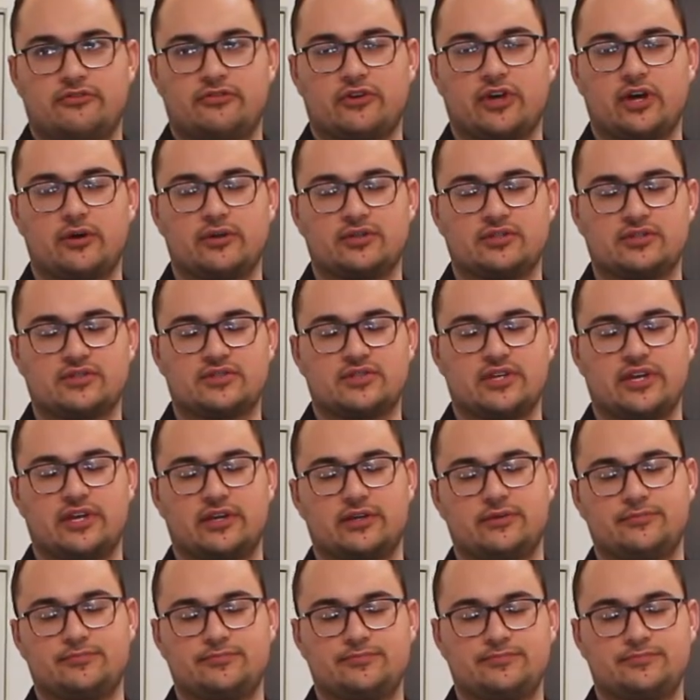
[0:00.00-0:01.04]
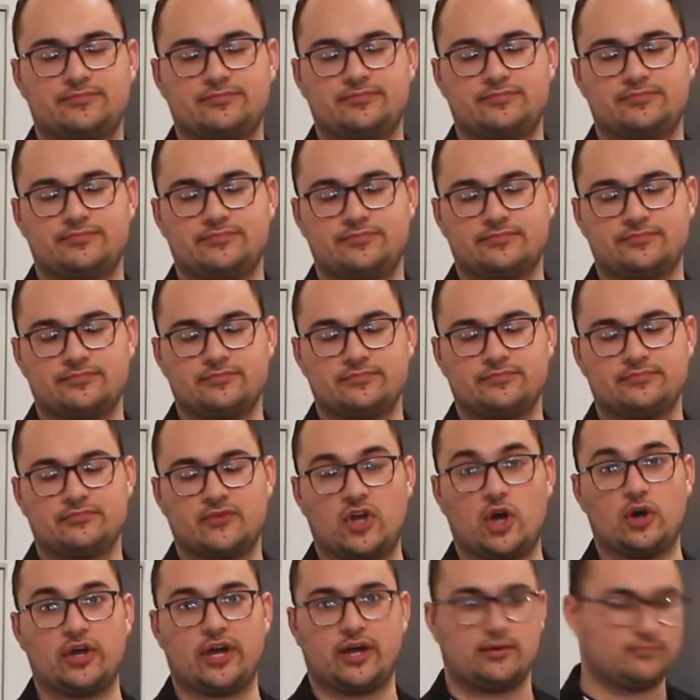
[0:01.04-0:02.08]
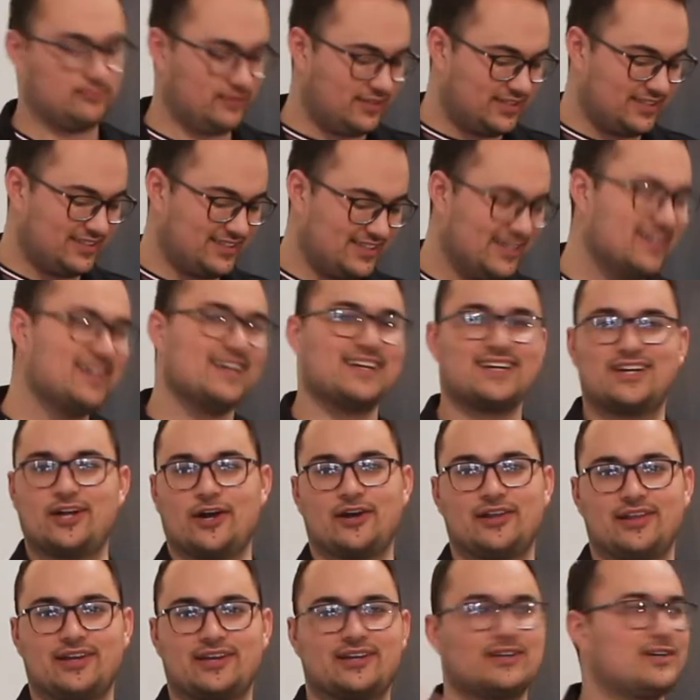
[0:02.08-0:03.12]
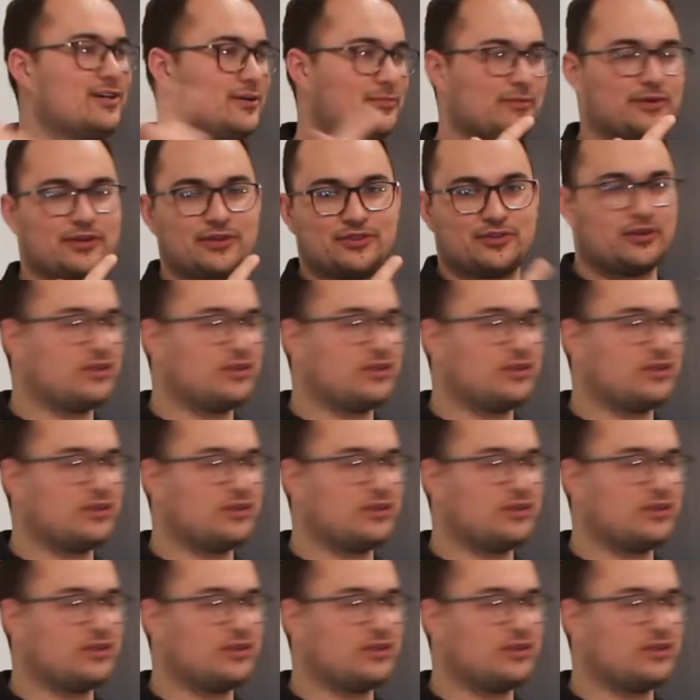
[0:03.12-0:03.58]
forgot what to say. Oh yeah, garlic. We're gonna